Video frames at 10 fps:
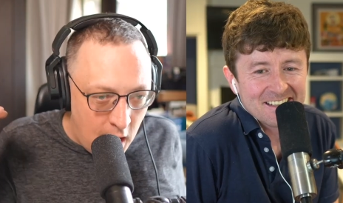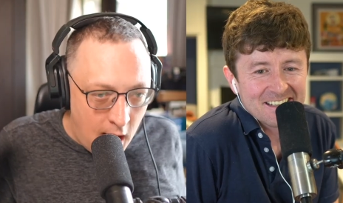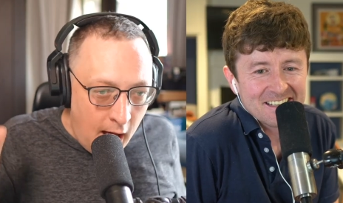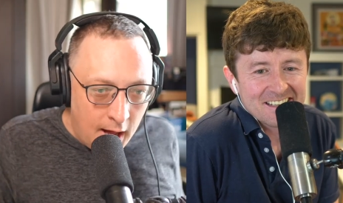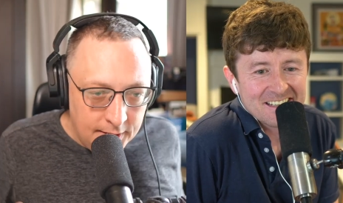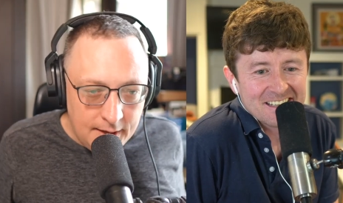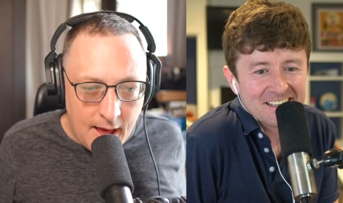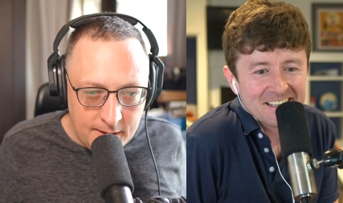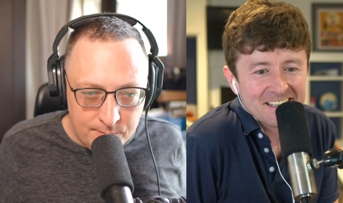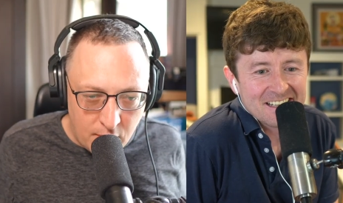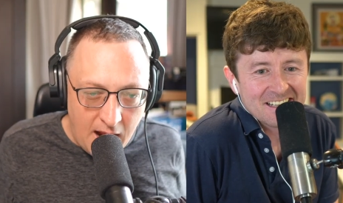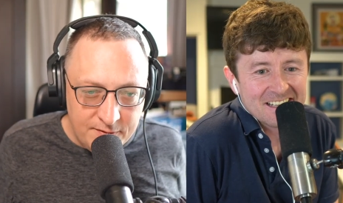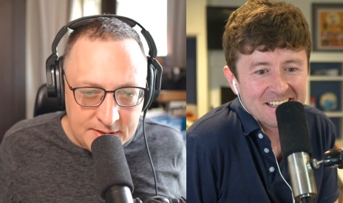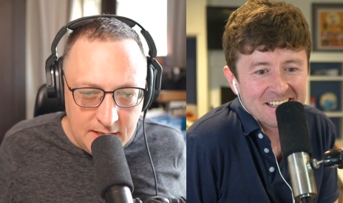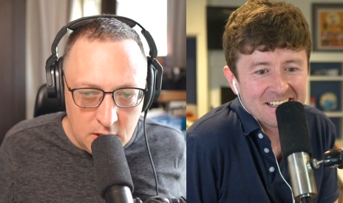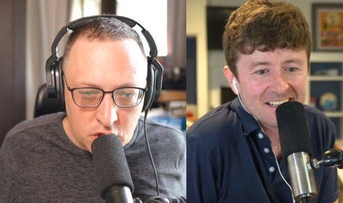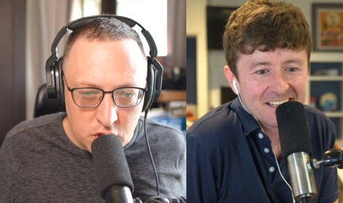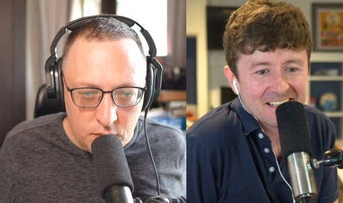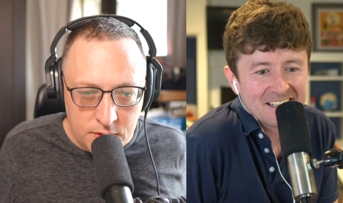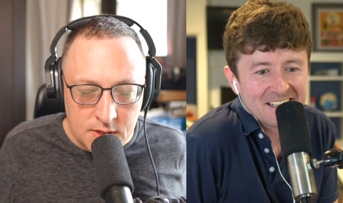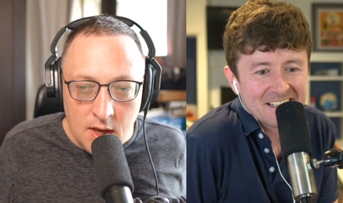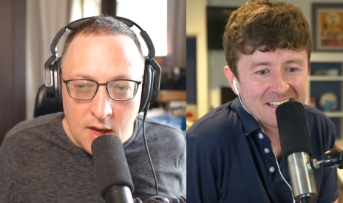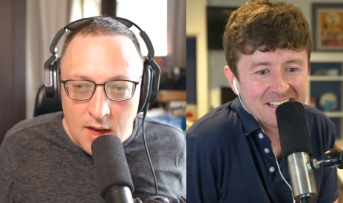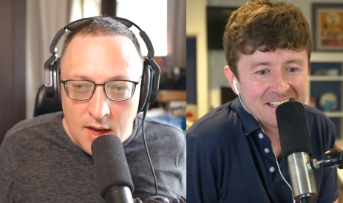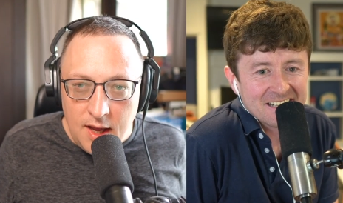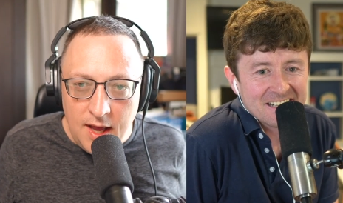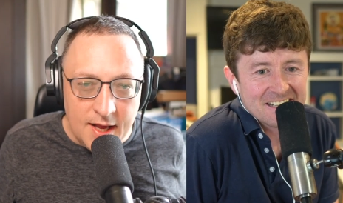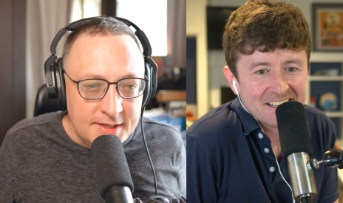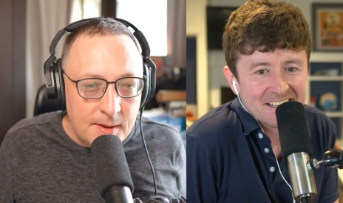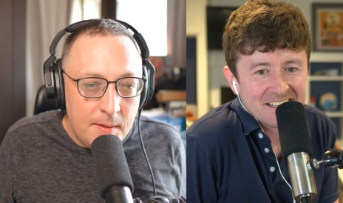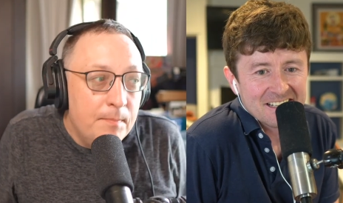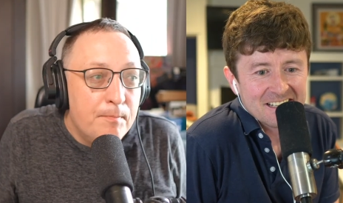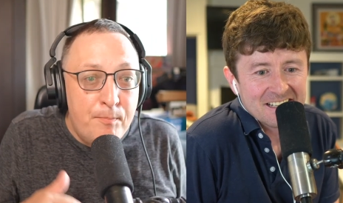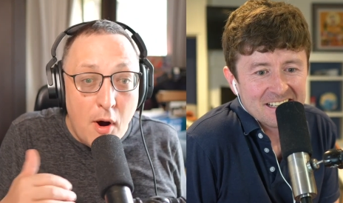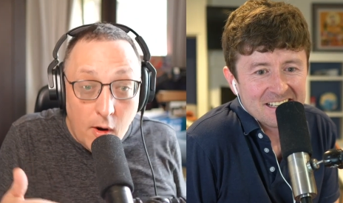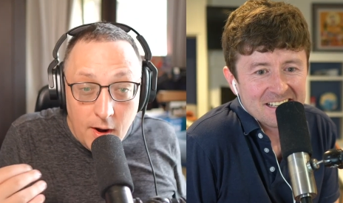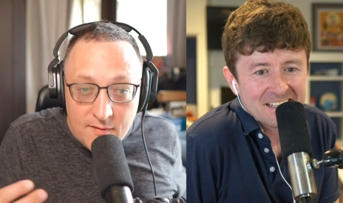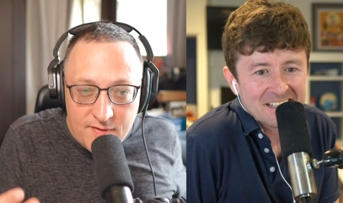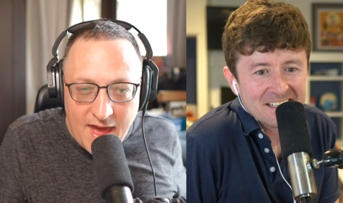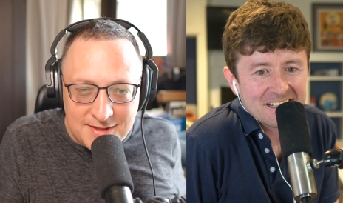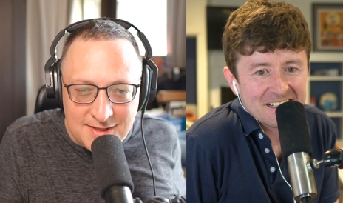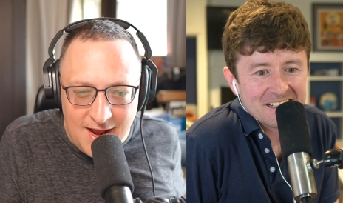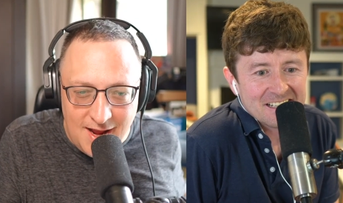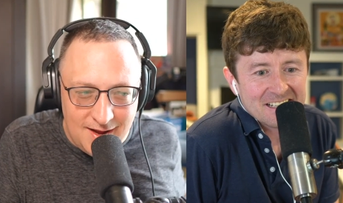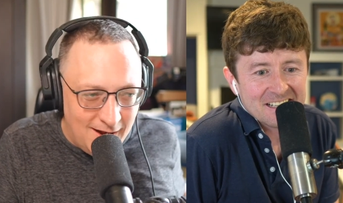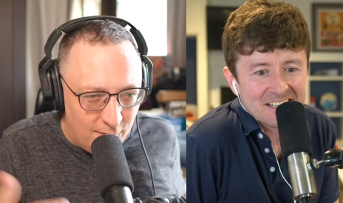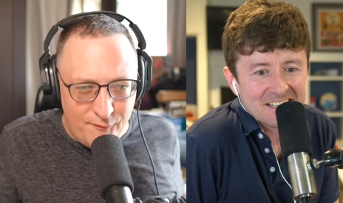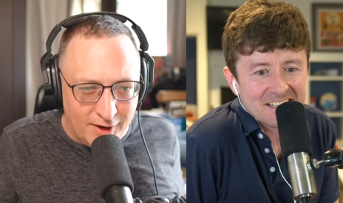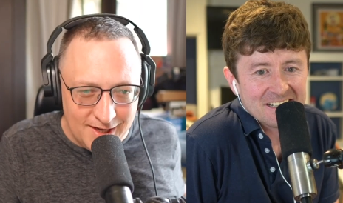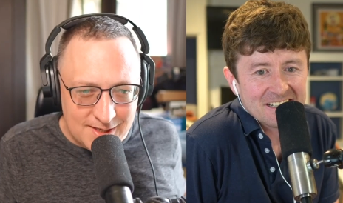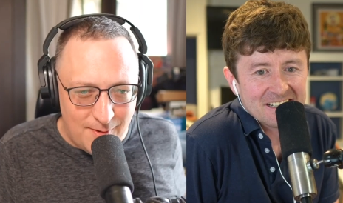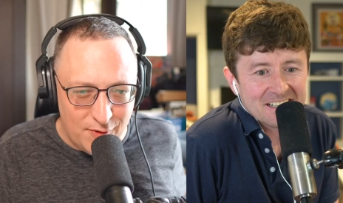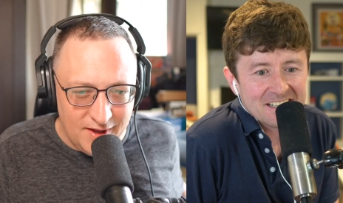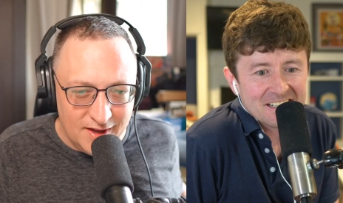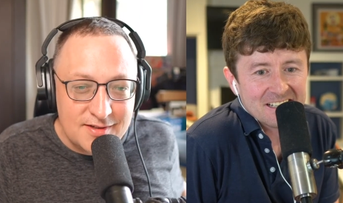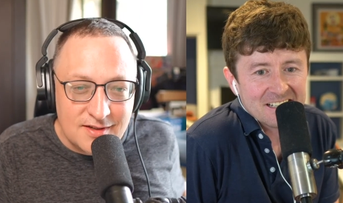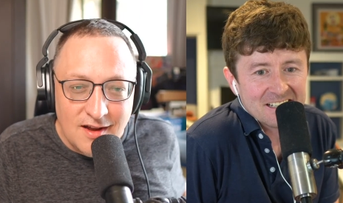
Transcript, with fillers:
Speaker 1: online privacy issues is part of that take, and everyone forgets about this,